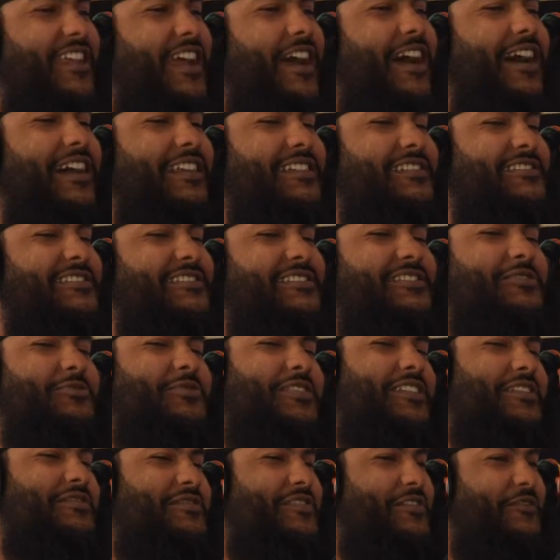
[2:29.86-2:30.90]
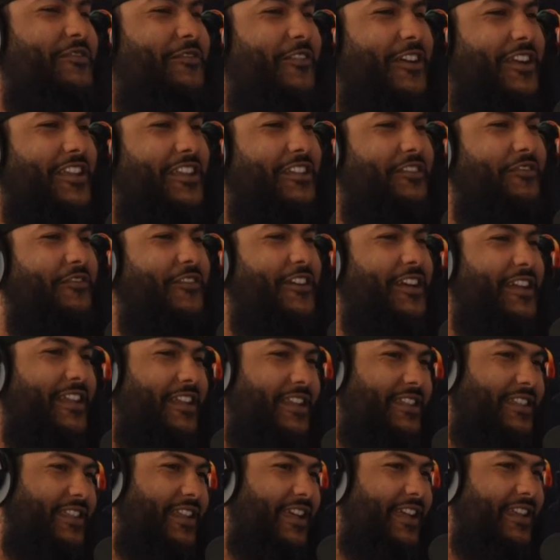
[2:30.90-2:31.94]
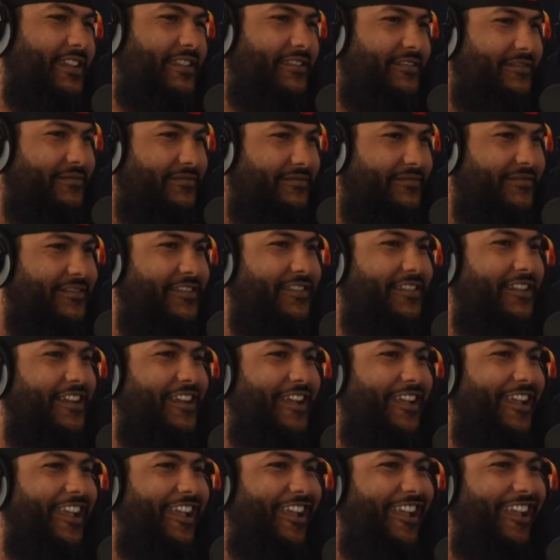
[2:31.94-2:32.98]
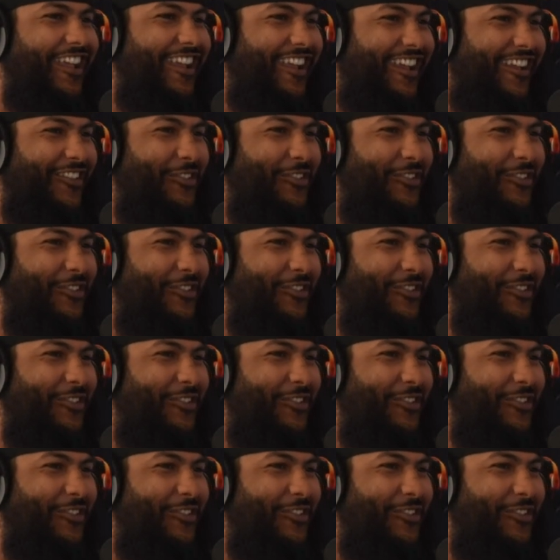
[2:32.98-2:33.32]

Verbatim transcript: Honestly, who gives a fuck? You're fucking dead. Mm.